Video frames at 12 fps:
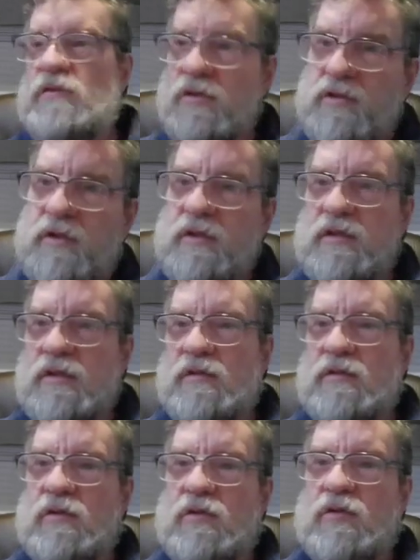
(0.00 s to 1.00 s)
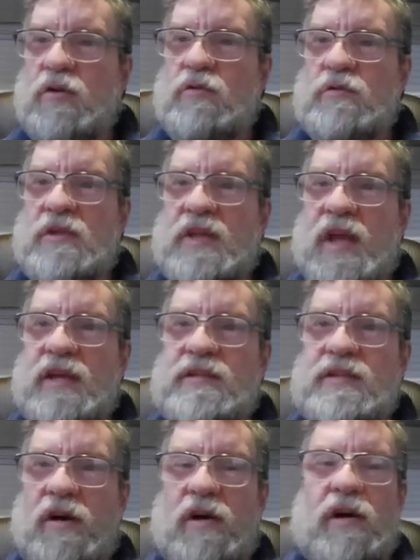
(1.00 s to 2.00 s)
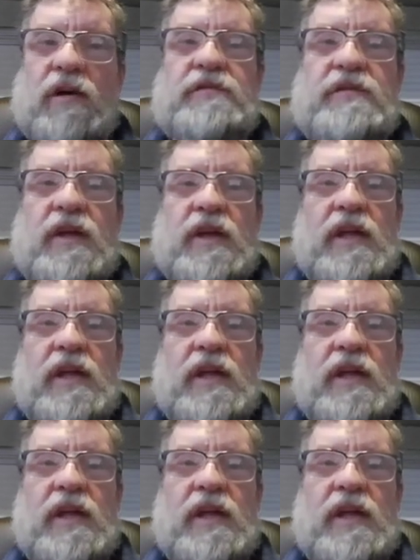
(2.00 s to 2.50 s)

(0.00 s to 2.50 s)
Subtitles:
took the two tanks off